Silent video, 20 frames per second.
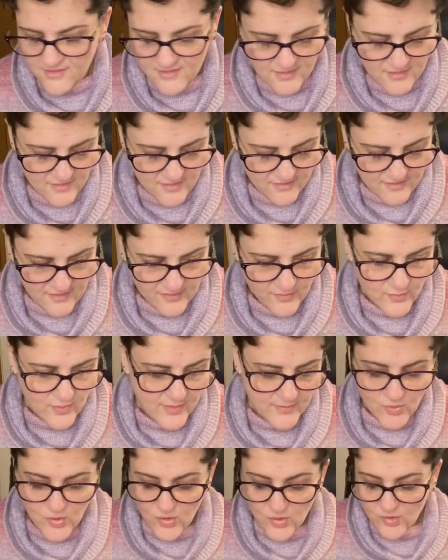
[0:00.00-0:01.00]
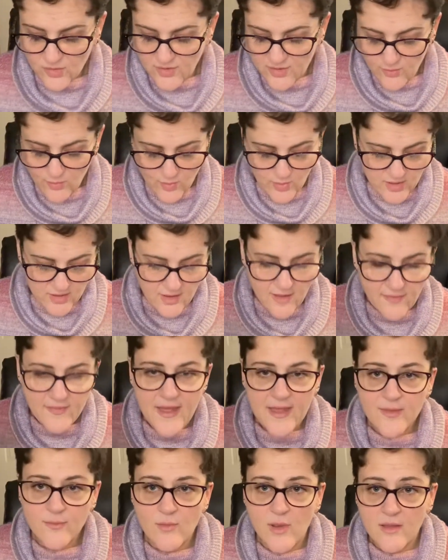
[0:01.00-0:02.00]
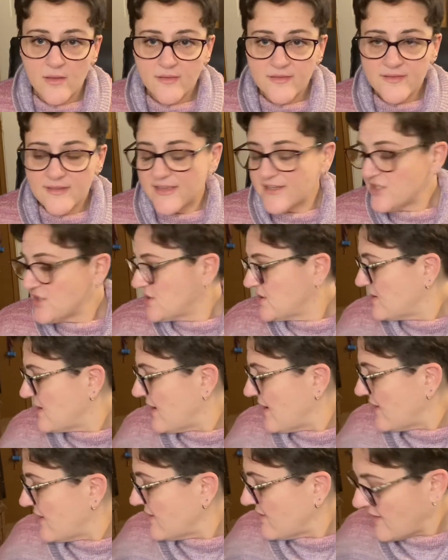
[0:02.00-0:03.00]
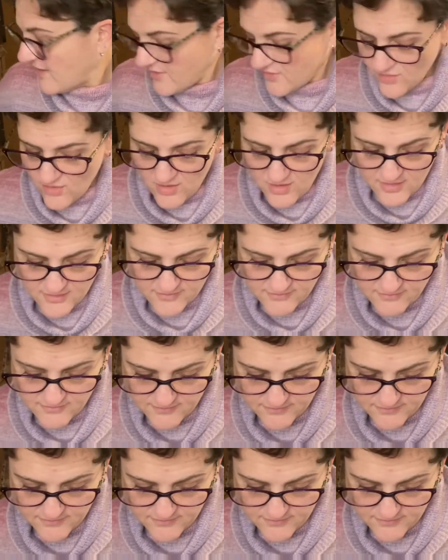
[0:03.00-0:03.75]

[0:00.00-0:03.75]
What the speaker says: So that's what I'm currently working on. That's what I'll stitch today, later on.